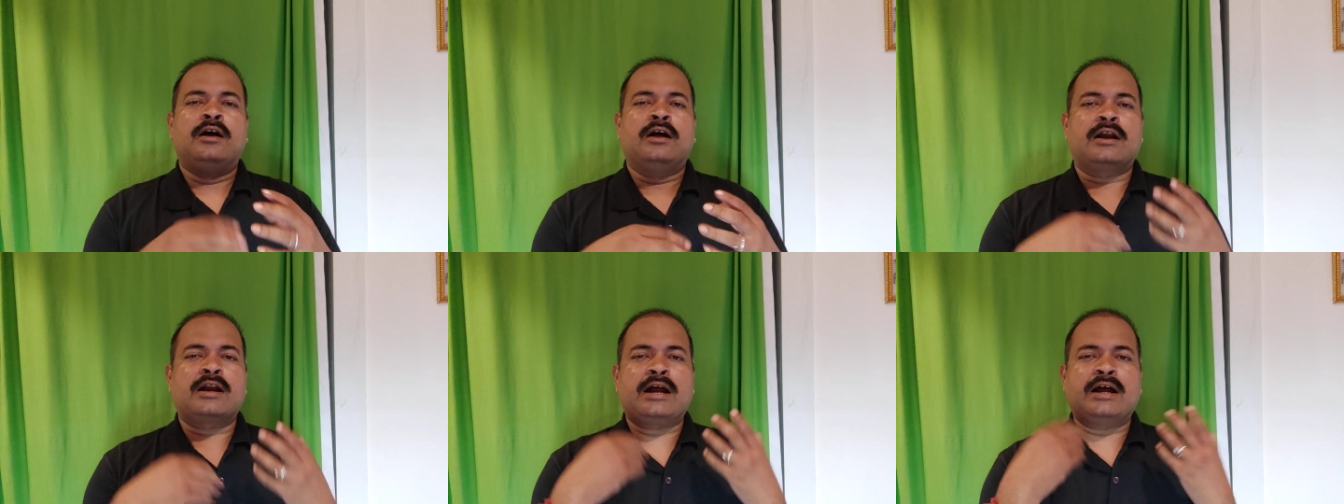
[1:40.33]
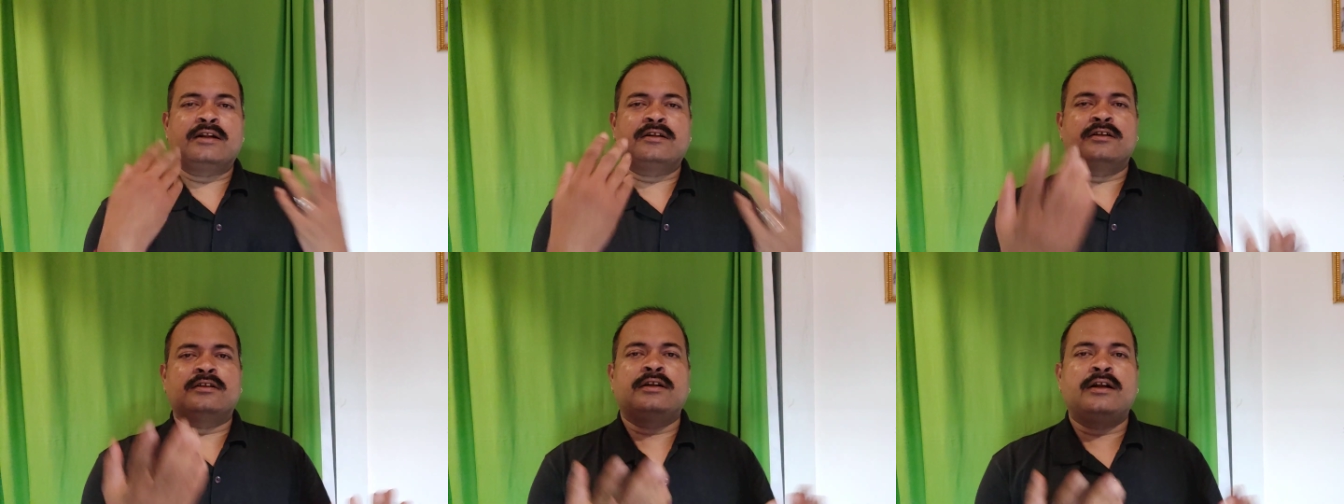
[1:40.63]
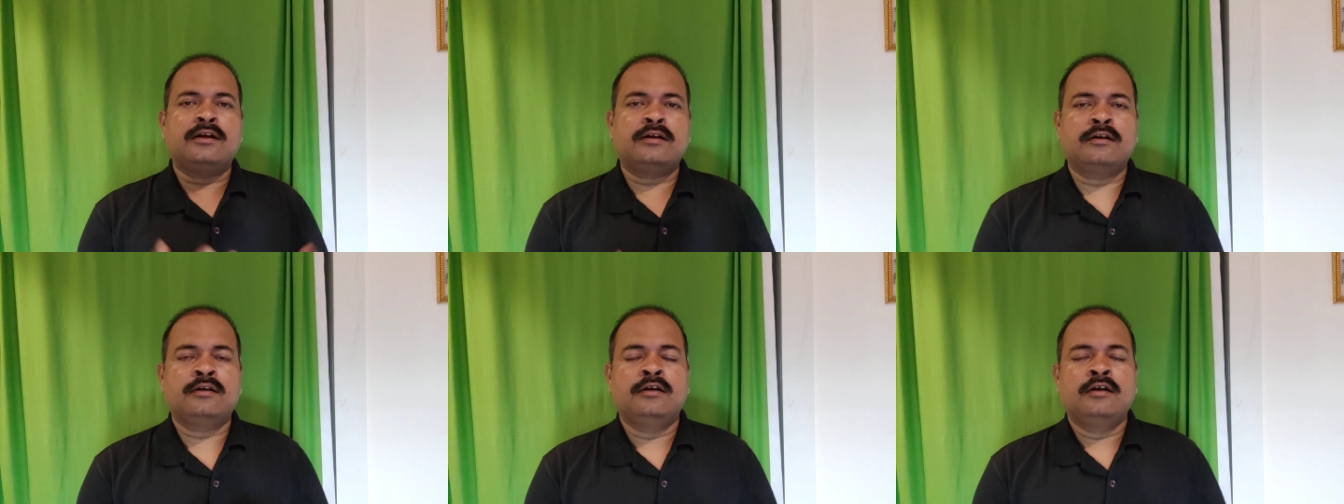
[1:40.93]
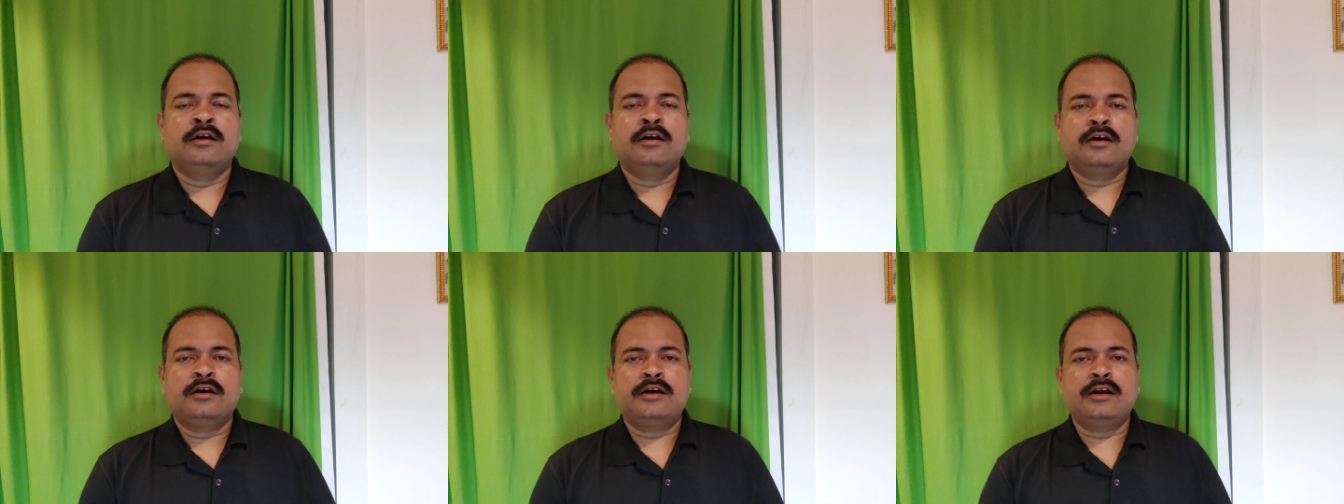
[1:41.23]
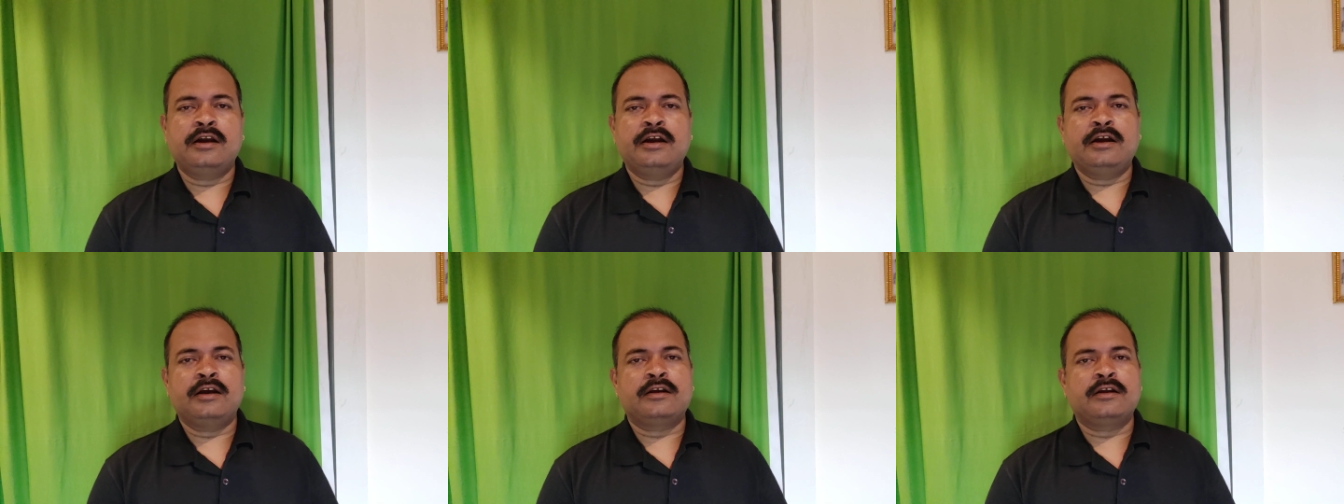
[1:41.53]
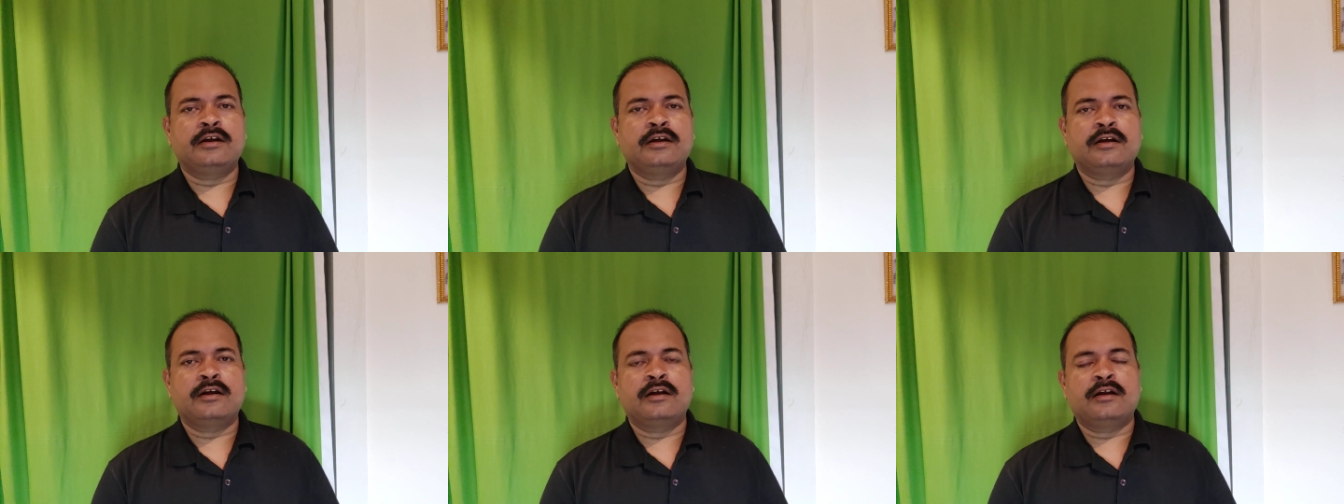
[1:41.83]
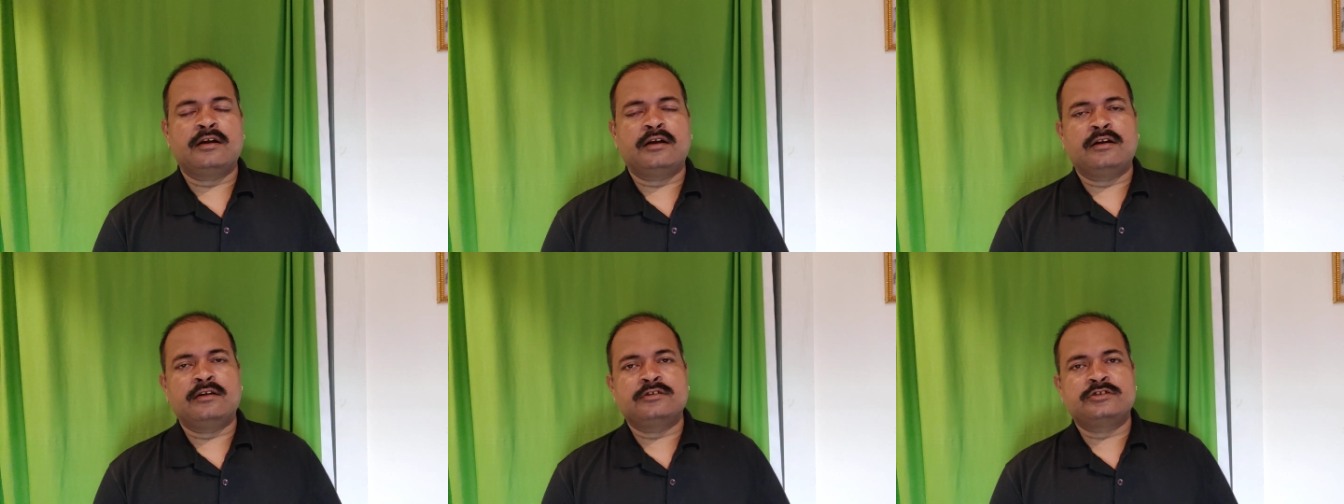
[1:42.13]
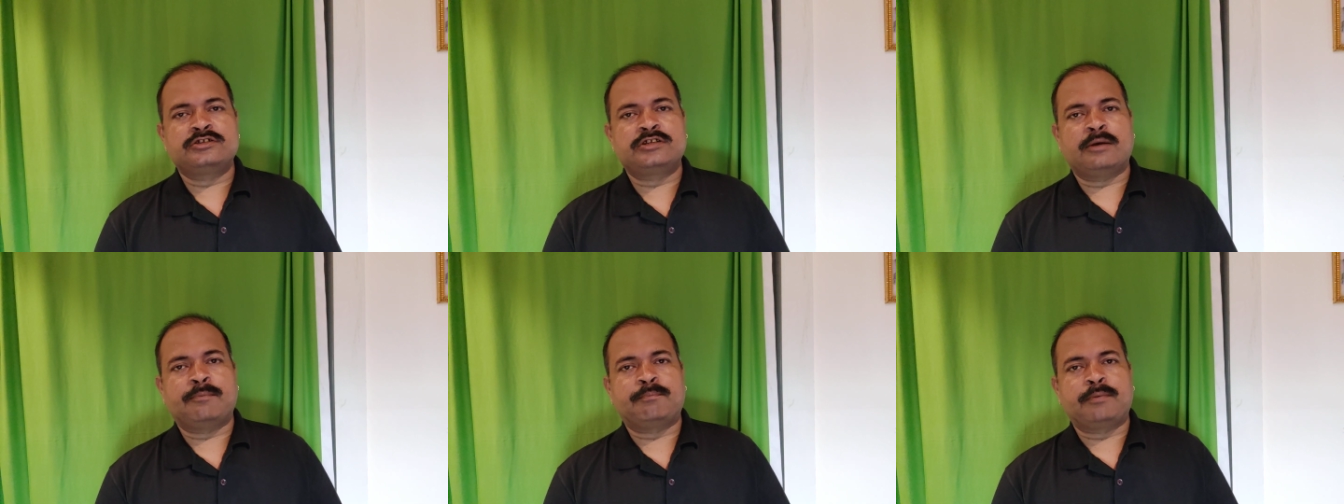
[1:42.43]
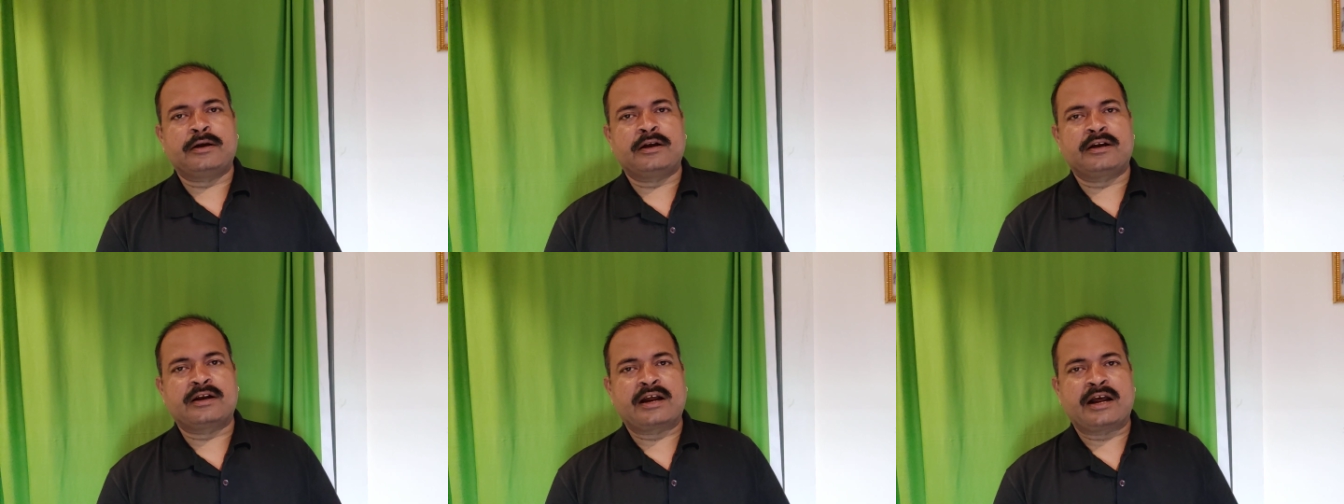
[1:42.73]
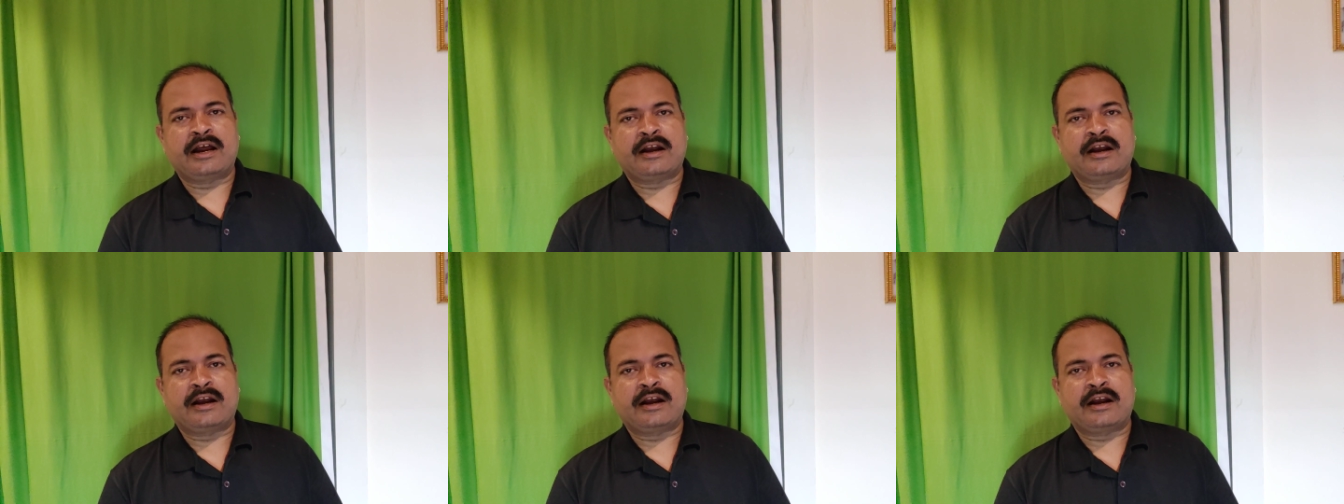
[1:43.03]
rather than creating a separate